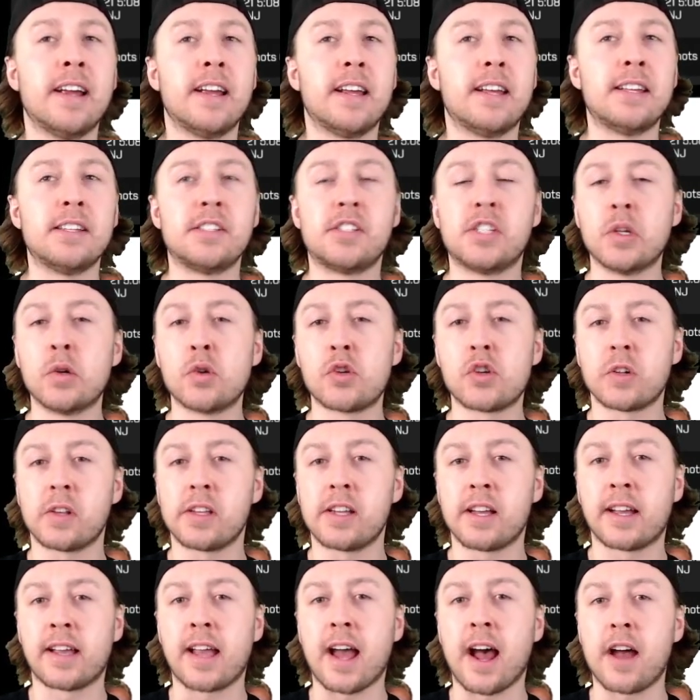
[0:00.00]
He's
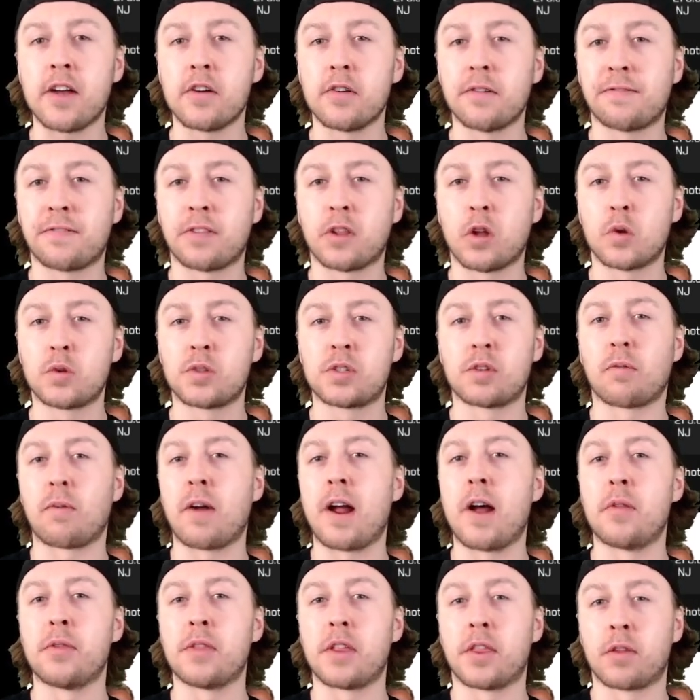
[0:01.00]
usually a guy who floats
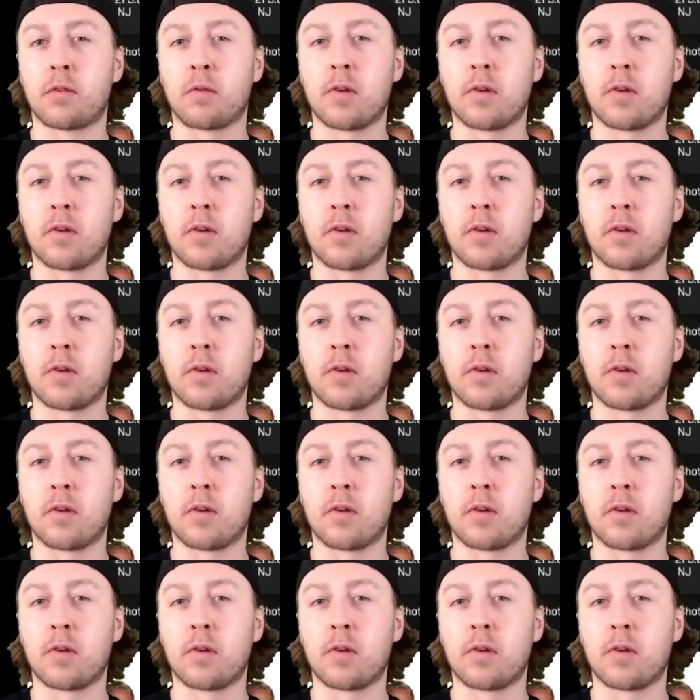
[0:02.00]
around the